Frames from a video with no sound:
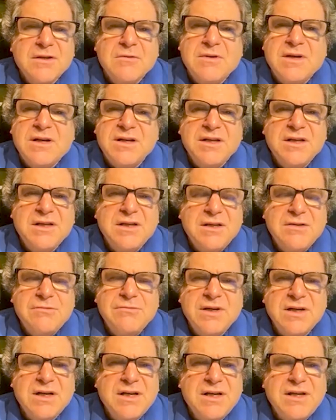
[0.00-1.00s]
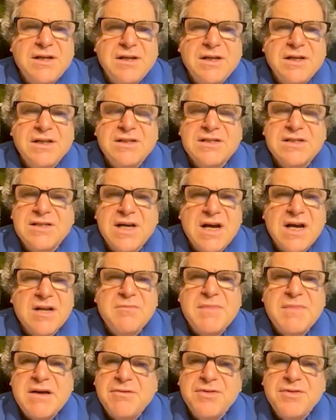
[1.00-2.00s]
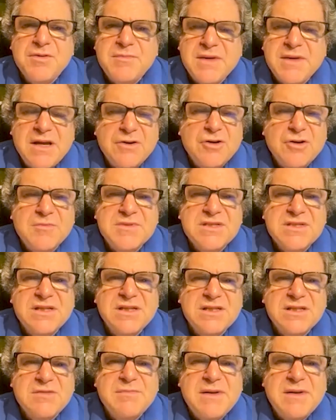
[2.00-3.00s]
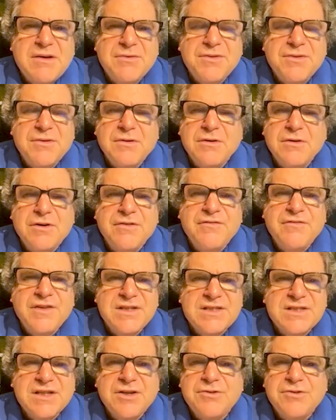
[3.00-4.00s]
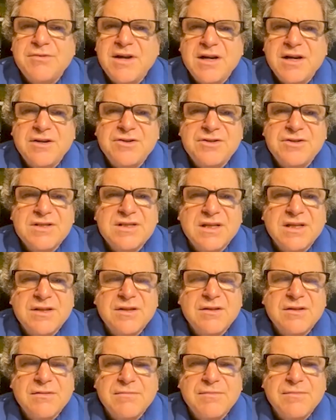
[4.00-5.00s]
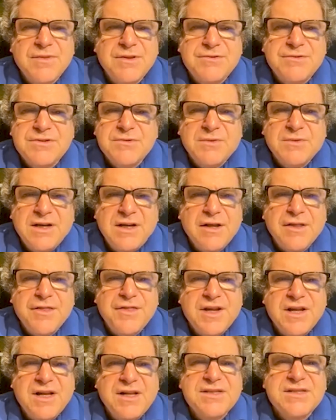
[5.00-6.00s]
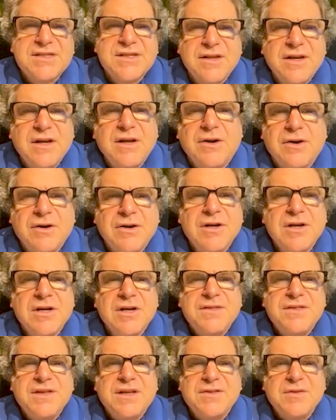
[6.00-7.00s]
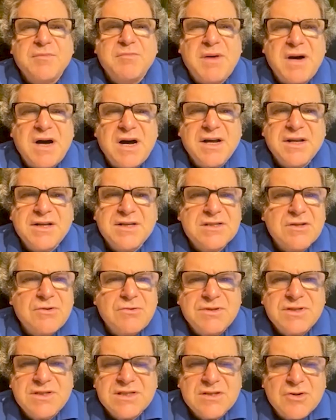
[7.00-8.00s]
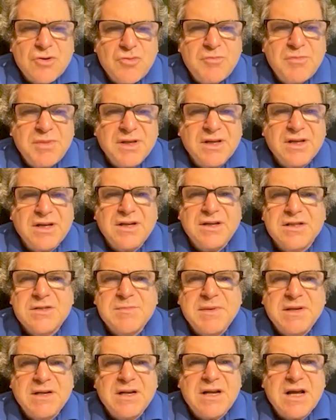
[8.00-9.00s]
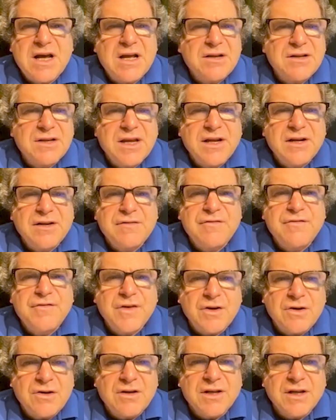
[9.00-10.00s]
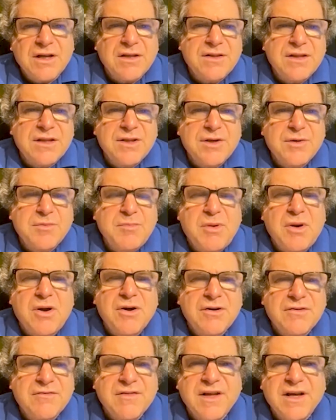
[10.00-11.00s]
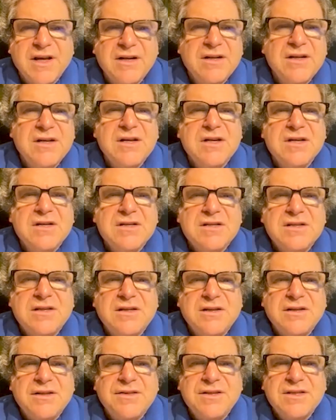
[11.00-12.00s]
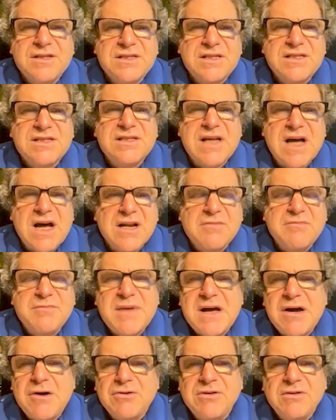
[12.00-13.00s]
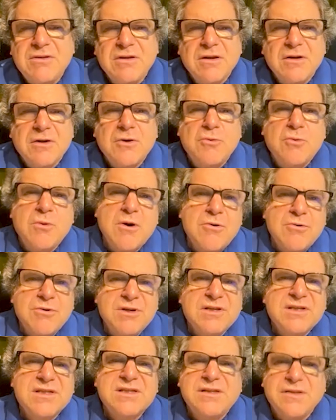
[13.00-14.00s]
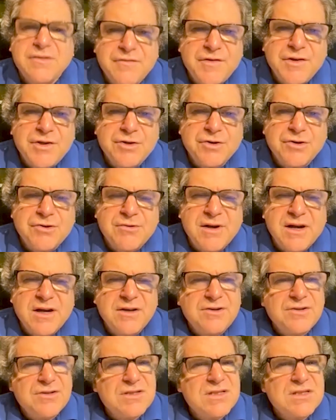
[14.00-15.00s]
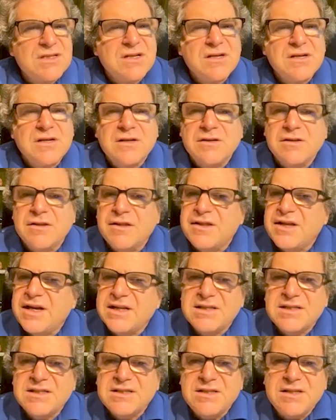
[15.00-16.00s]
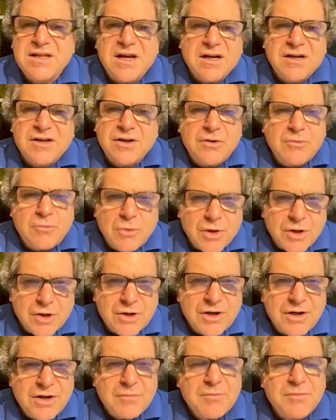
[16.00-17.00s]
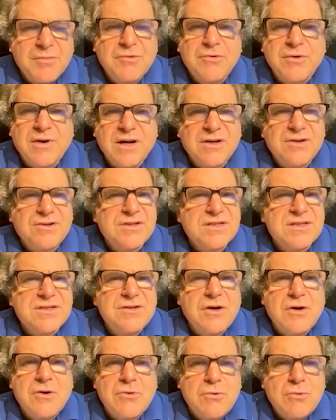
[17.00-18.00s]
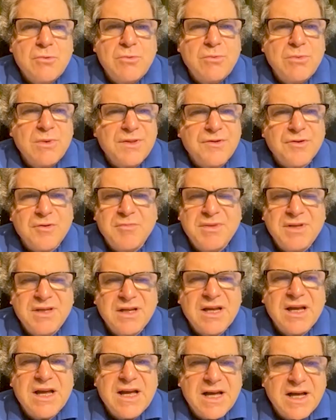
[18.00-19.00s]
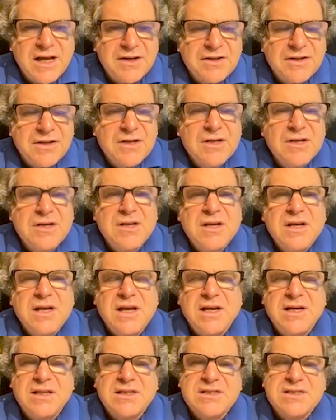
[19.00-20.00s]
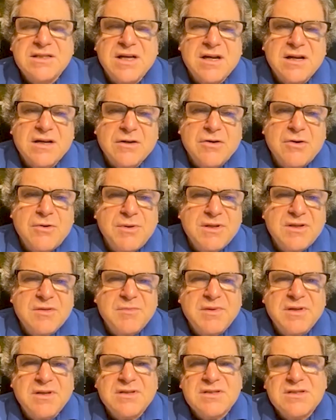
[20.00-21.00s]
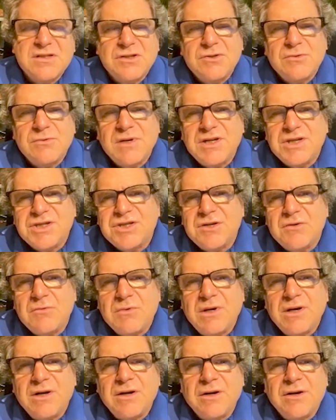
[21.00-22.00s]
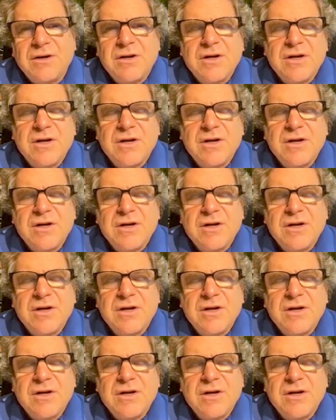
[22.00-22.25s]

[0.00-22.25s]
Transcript: Well, really, it's not about the bankruptcy. It's about convincing creditors that there's really nothing else there, that the pie is only so big and been allocated fairly, and that they're part of that. This is not about, quote, stiffing your creditors. That's not going to work. Creditors know when they're being had. And it's not going to be a situation where